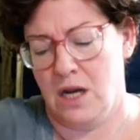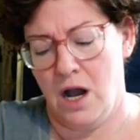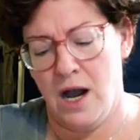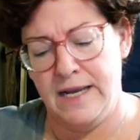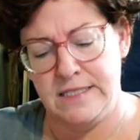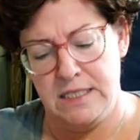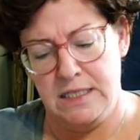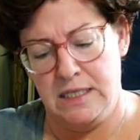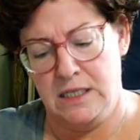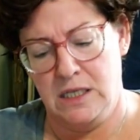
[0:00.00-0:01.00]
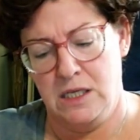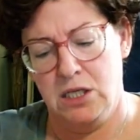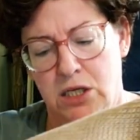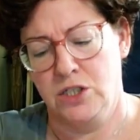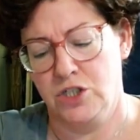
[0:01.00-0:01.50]
I did
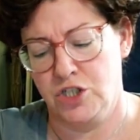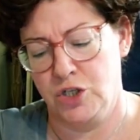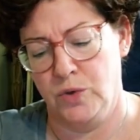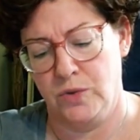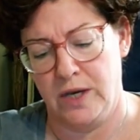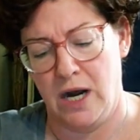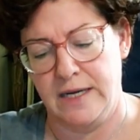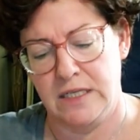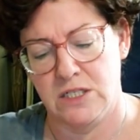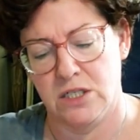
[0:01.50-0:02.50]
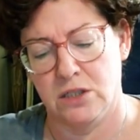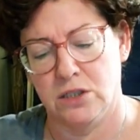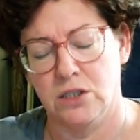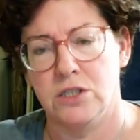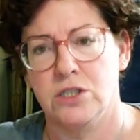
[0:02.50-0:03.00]
do that I need to
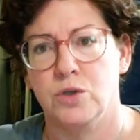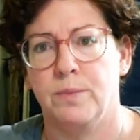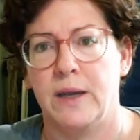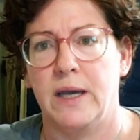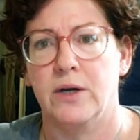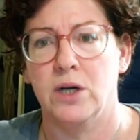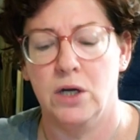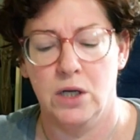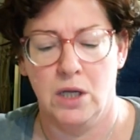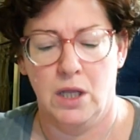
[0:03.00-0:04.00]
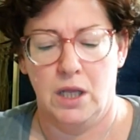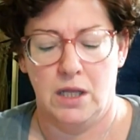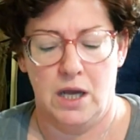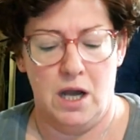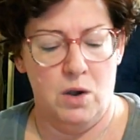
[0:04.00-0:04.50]
learn to do better
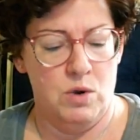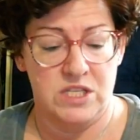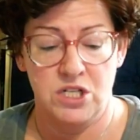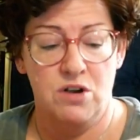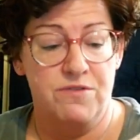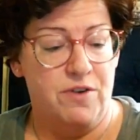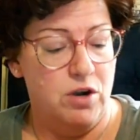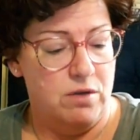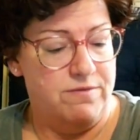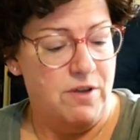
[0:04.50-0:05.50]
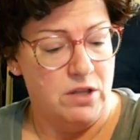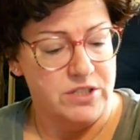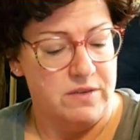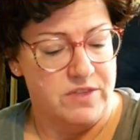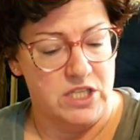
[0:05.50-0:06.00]
was no fault
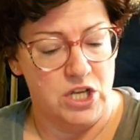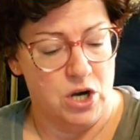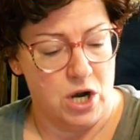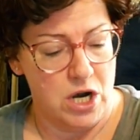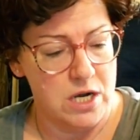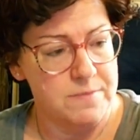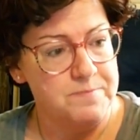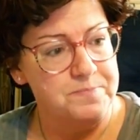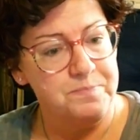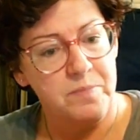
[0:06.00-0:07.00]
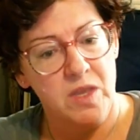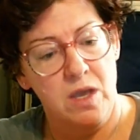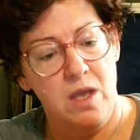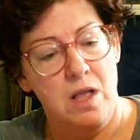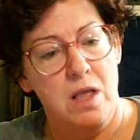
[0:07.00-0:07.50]
of the yarn.
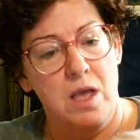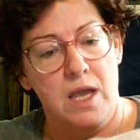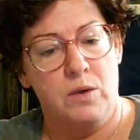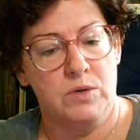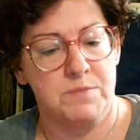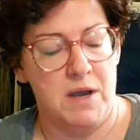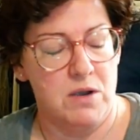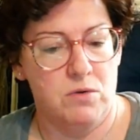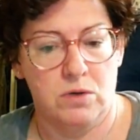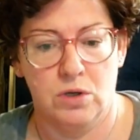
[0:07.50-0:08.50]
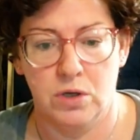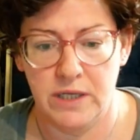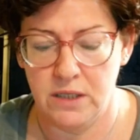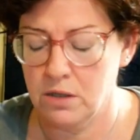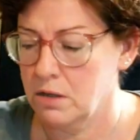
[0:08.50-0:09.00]
It was my own
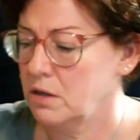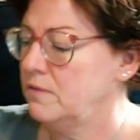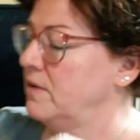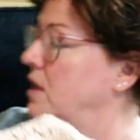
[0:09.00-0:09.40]
learning curve.